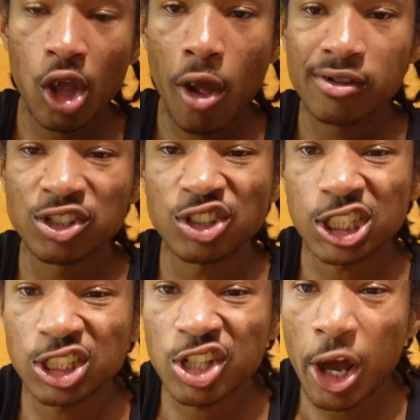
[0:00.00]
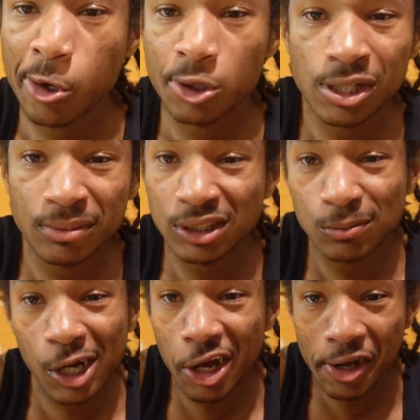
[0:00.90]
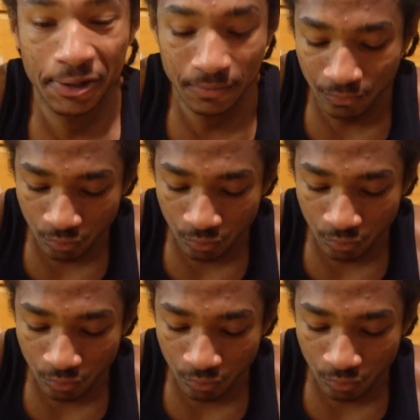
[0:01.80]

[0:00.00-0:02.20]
Second taco coming up right here.